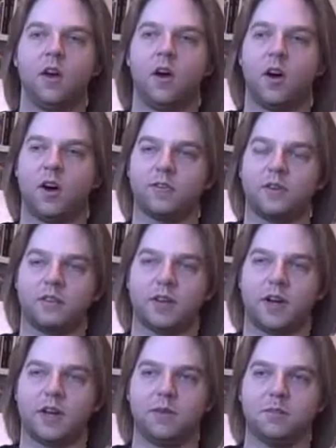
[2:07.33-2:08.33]

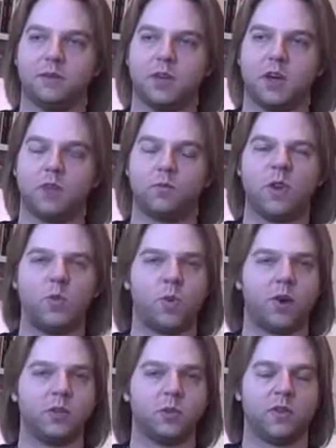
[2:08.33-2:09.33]
Oftentimes, red
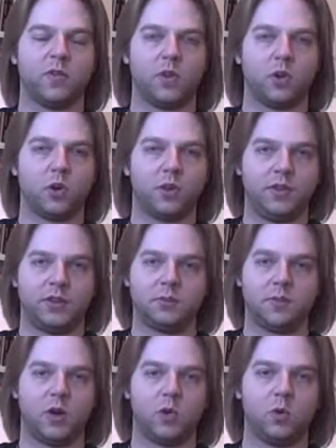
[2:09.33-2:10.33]
wines with a very earthy
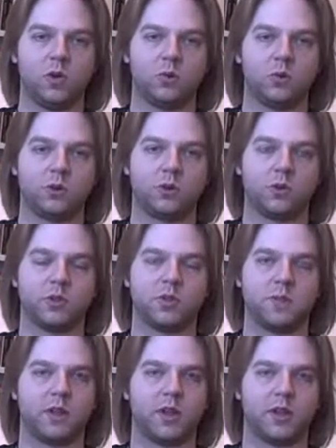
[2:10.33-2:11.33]
smell will sort of
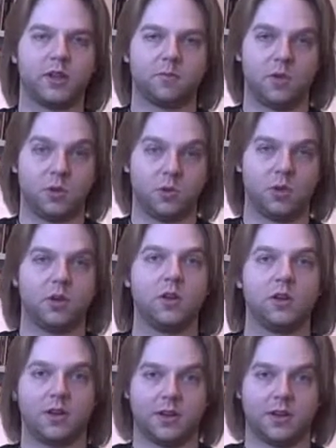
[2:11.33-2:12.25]
smell like manure.